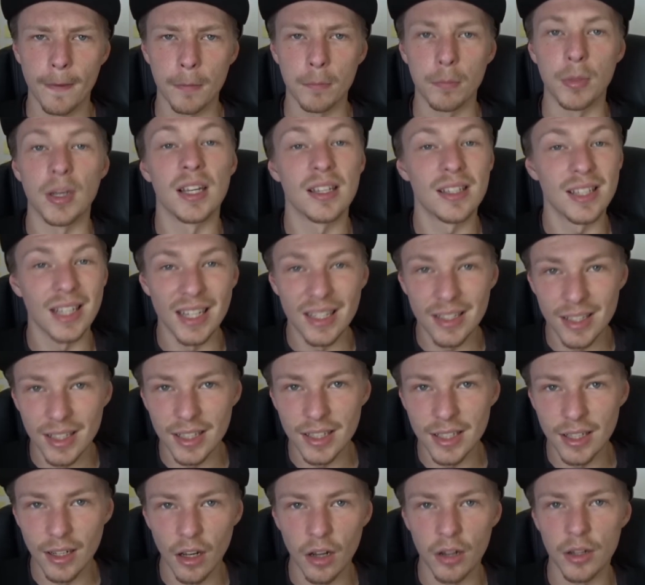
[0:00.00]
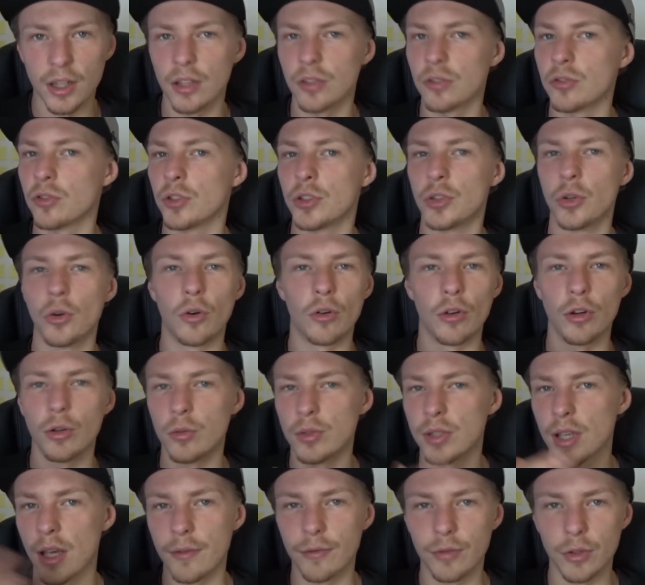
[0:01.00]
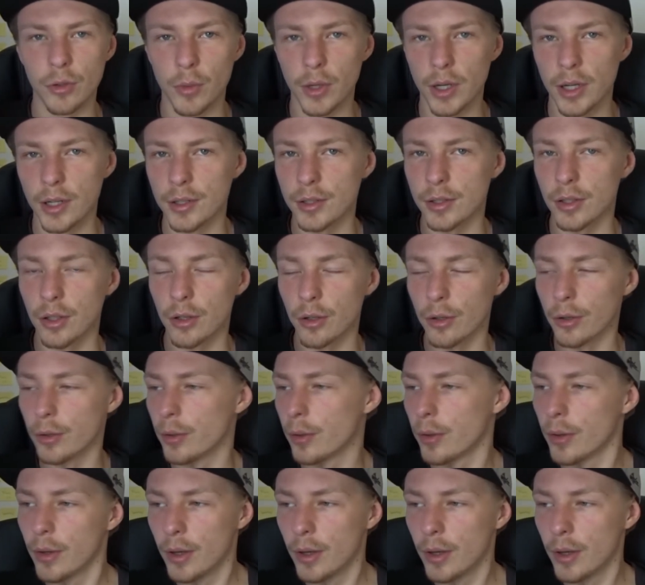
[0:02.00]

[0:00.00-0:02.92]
but it's easy to learn. There's tutorials everywhere, so